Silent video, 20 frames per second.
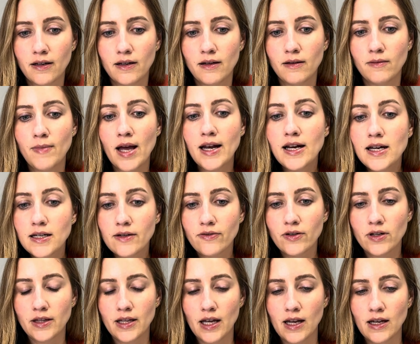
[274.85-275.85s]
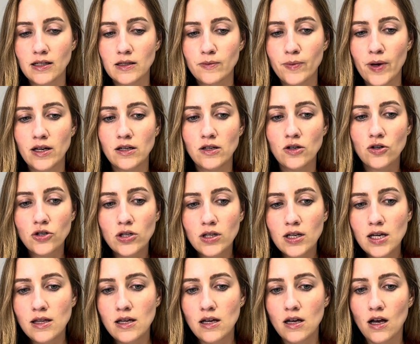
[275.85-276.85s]
many different things, but
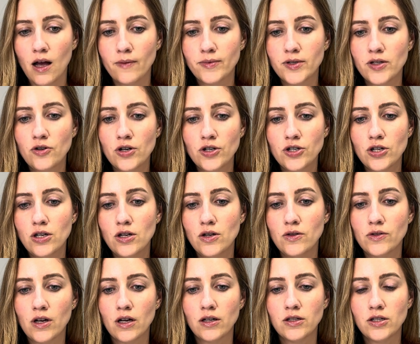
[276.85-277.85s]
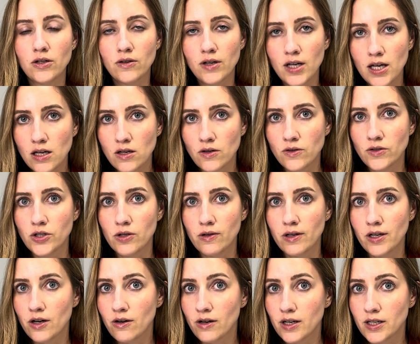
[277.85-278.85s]
usually the obstetrician who's on duty, who's doing
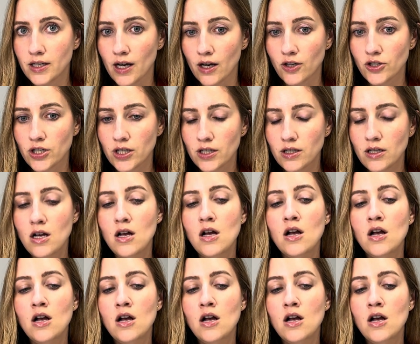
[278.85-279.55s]
your induction,